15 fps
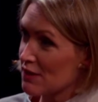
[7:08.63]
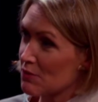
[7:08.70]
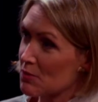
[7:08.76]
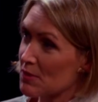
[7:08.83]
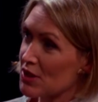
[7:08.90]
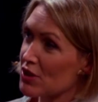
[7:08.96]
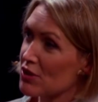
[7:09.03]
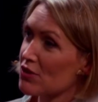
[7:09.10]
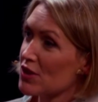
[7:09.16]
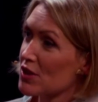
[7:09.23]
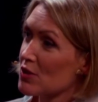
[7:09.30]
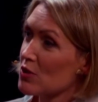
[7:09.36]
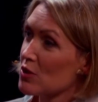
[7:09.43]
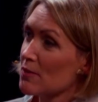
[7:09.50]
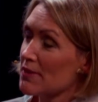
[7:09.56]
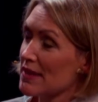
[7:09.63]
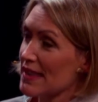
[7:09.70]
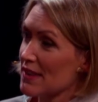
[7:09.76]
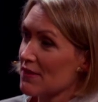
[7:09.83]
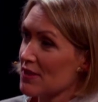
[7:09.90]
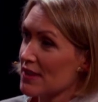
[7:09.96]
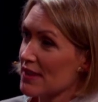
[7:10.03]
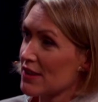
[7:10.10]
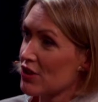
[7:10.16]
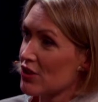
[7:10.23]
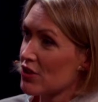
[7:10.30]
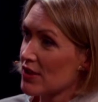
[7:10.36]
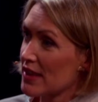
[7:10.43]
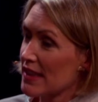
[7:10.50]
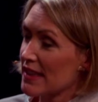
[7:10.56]
But when you go to the corporate level and you're
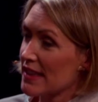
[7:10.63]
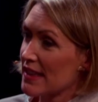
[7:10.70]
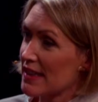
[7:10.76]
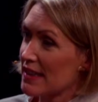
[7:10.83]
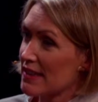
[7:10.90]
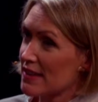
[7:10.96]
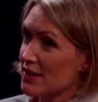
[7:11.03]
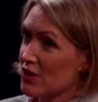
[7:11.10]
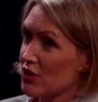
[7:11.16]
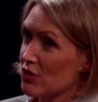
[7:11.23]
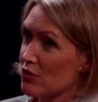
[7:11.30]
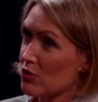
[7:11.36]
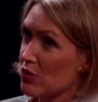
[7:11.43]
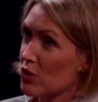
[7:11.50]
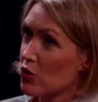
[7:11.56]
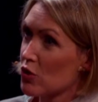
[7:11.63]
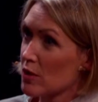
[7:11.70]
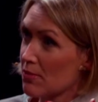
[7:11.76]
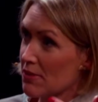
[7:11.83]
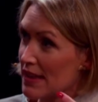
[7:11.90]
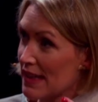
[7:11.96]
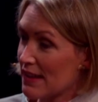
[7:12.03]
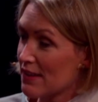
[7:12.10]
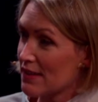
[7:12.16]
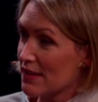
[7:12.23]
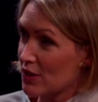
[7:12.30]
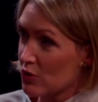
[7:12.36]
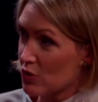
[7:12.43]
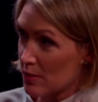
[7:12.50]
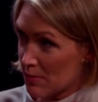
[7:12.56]
looking at, you know, corporate health and
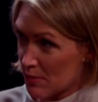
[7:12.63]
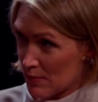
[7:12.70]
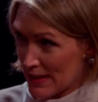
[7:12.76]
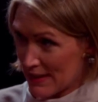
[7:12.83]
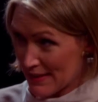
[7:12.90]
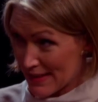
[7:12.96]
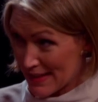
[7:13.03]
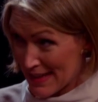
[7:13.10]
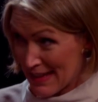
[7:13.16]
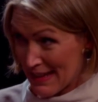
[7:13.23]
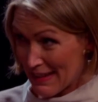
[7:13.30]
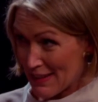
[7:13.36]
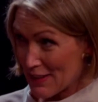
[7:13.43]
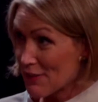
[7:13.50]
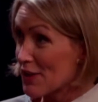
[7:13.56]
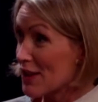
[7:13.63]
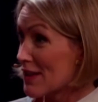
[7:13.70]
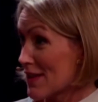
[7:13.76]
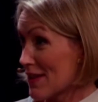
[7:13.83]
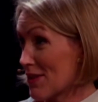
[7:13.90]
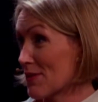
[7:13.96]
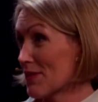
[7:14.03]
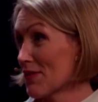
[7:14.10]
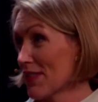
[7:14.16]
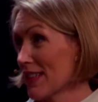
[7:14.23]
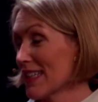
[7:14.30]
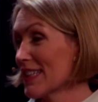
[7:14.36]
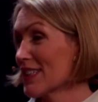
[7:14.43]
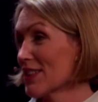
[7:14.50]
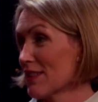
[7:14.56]
corporate wellness, they're very concerned with the
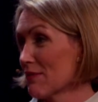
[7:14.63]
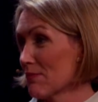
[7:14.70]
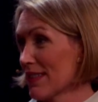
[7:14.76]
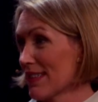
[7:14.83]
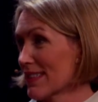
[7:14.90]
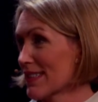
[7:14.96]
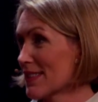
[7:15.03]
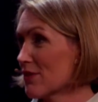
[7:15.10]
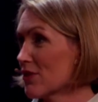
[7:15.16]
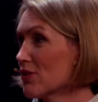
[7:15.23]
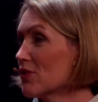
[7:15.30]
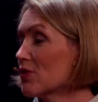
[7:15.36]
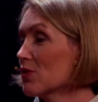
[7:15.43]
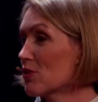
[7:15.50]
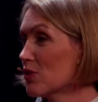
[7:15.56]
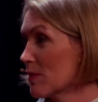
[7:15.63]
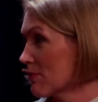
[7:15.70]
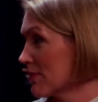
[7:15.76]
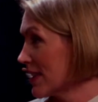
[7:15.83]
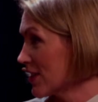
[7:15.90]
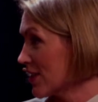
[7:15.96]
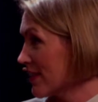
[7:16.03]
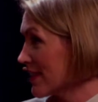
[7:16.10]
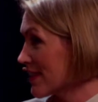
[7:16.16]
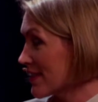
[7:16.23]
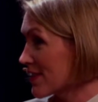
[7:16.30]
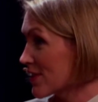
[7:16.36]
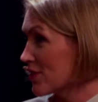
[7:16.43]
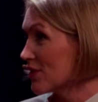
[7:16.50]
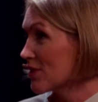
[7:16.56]
financial impact. So you go to a corporation that's
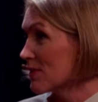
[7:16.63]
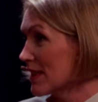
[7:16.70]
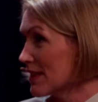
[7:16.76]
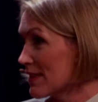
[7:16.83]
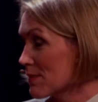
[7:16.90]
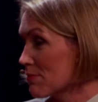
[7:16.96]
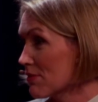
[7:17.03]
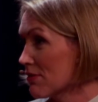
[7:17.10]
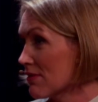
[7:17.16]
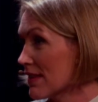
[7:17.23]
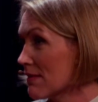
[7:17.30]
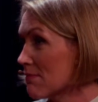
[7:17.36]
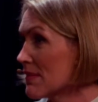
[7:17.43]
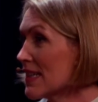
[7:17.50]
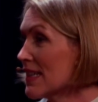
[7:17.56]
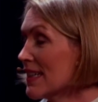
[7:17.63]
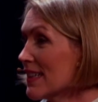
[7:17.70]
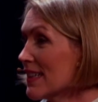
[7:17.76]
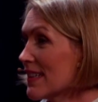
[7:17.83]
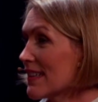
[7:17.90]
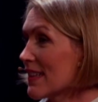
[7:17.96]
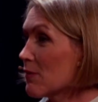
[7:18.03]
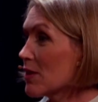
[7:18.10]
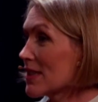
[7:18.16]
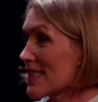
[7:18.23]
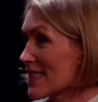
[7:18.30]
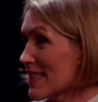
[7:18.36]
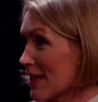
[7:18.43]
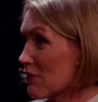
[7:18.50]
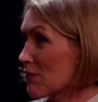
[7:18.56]
installed a wellness program, they want to
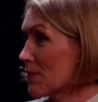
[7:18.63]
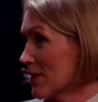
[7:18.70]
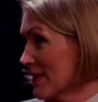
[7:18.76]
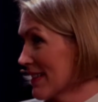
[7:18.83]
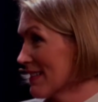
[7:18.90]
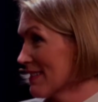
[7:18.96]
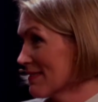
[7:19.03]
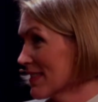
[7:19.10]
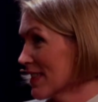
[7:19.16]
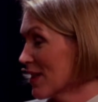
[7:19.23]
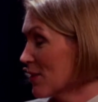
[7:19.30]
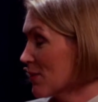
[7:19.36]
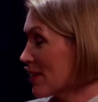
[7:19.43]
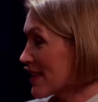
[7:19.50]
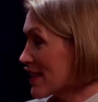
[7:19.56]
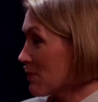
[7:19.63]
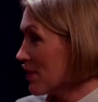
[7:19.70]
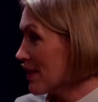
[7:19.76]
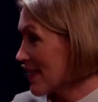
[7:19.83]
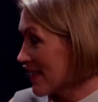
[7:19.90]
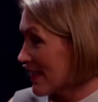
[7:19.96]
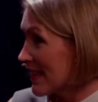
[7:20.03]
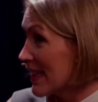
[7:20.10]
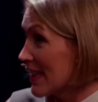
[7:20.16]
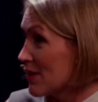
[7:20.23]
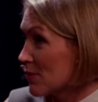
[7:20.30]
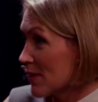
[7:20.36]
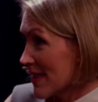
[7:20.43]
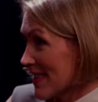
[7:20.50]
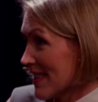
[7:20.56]
save money, whereas the person at the end
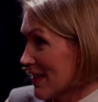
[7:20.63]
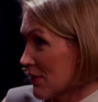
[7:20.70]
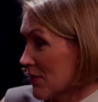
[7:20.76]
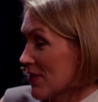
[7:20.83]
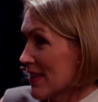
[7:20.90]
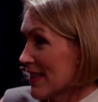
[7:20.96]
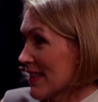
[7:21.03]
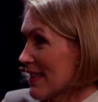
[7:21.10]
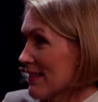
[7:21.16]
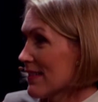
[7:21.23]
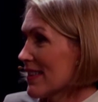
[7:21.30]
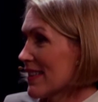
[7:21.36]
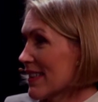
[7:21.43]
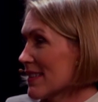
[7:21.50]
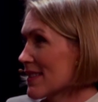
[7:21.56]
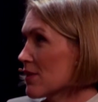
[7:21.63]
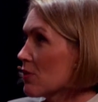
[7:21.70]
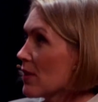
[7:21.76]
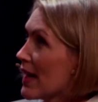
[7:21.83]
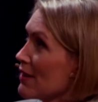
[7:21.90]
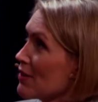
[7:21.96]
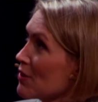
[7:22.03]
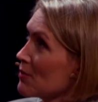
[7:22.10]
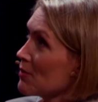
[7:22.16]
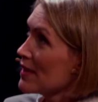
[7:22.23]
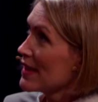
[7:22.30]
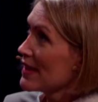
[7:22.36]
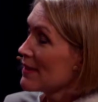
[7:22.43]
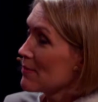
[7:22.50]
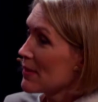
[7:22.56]
wants to get fit and healthy. So how can
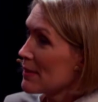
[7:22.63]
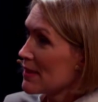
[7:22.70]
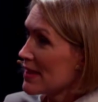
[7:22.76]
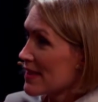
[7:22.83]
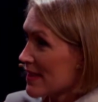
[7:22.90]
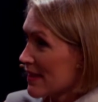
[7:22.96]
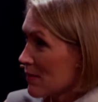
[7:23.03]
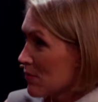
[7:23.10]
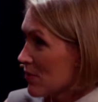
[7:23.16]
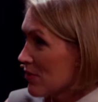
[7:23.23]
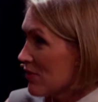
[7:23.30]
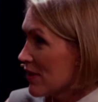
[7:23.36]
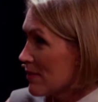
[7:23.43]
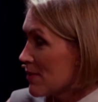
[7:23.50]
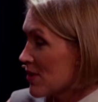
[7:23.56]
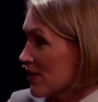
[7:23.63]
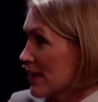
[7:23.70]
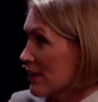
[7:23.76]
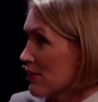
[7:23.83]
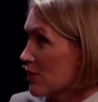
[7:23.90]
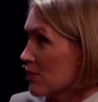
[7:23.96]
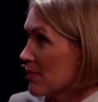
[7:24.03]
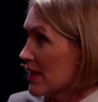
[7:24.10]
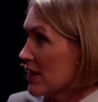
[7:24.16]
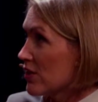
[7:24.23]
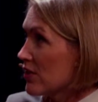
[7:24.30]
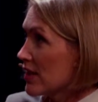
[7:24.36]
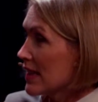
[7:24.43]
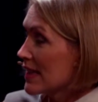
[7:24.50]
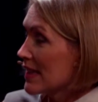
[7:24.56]
we maybe design programs, or how can we
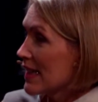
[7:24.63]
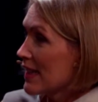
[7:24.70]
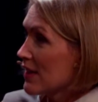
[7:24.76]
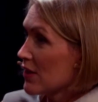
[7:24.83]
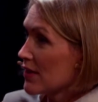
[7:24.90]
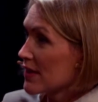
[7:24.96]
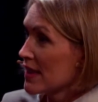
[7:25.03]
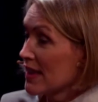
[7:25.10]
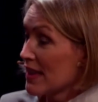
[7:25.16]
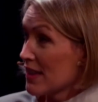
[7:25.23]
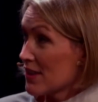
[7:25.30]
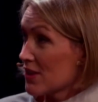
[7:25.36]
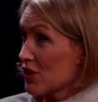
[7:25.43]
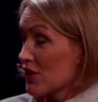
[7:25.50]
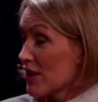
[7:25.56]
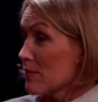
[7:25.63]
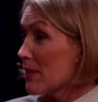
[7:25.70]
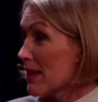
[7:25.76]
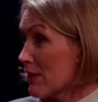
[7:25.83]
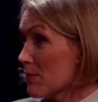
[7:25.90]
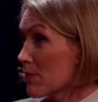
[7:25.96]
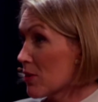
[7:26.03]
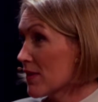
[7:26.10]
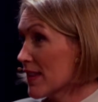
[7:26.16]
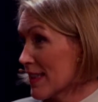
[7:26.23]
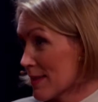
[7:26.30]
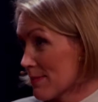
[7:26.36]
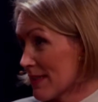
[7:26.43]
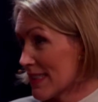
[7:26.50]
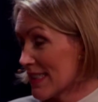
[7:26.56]
look in health to try and marry both
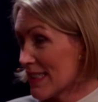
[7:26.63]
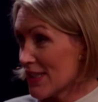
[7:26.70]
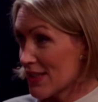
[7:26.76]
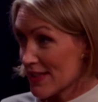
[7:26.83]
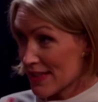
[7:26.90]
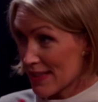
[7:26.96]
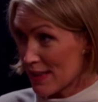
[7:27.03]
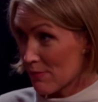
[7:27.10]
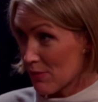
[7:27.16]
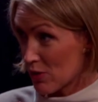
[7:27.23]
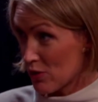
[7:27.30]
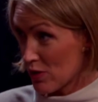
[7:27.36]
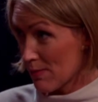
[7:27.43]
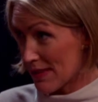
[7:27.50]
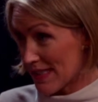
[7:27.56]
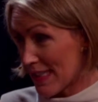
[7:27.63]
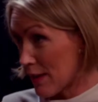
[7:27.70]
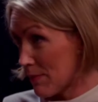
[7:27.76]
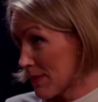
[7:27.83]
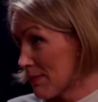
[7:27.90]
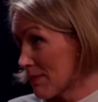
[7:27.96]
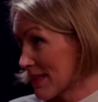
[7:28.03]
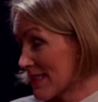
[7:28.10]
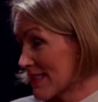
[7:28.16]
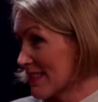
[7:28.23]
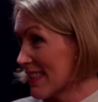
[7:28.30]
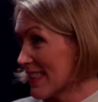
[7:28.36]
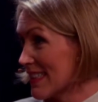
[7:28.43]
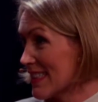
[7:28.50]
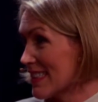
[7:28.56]
expectations to keep the corporates happy, because in the
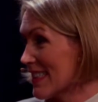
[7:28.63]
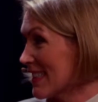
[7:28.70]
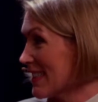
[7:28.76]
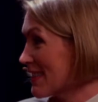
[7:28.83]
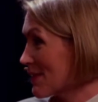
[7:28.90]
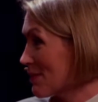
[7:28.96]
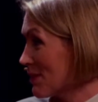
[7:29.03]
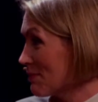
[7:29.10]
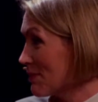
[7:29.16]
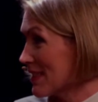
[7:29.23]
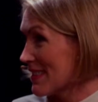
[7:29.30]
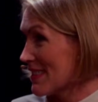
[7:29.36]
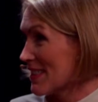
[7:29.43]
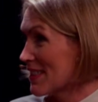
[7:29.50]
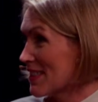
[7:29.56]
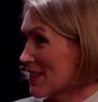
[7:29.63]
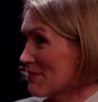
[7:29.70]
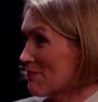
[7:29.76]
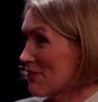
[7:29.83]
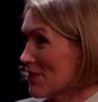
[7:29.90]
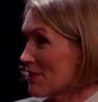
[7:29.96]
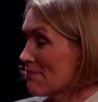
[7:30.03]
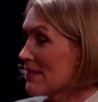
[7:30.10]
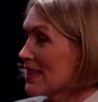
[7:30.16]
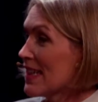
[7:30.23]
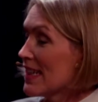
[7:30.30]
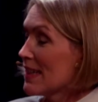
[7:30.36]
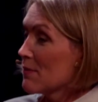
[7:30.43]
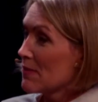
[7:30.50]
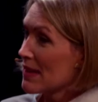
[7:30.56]
end of the day, that's where the money's going to come from.
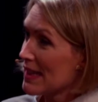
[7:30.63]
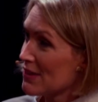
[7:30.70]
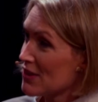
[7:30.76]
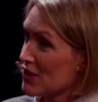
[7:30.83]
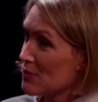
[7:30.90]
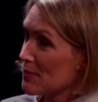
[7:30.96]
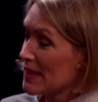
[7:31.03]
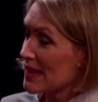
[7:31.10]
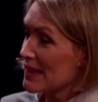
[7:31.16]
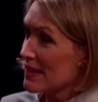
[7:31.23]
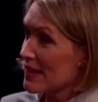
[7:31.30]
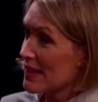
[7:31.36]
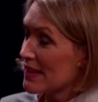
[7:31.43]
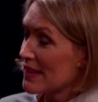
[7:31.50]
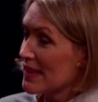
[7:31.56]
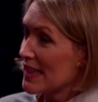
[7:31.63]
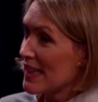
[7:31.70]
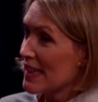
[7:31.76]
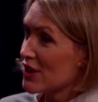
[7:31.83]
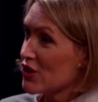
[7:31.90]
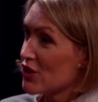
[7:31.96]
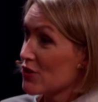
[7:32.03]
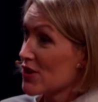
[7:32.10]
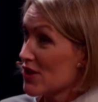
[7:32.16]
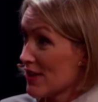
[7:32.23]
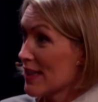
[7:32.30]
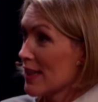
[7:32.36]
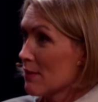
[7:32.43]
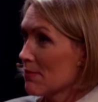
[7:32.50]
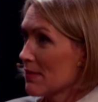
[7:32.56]
But how do you make the end user
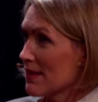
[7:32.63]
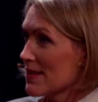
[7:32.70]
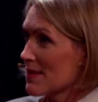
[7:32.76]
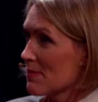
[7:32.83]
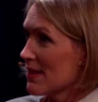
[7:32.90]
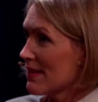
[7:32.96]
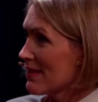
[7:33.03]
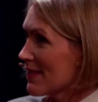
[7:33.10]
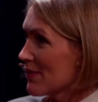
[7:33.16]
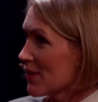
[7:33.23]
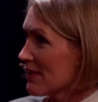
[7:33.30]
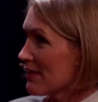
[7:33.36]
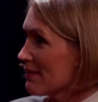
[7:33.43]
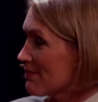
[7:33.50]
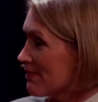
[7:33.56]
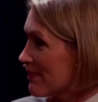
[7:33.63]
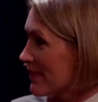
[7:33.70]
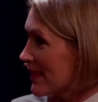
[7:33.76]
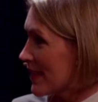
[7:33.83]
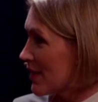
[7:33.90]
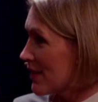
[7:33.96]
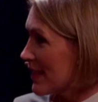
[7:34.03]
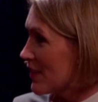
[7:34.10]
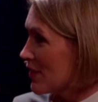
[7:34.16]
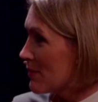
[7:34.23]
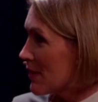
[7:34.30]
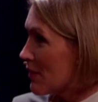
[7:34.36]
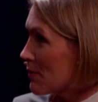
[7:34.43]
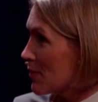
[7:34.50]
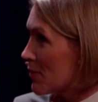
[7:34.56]
happy as well? Have you, you know, how do you
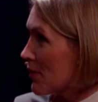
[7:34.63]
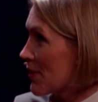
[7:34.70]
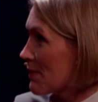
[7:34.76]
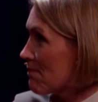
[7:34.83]
marry both?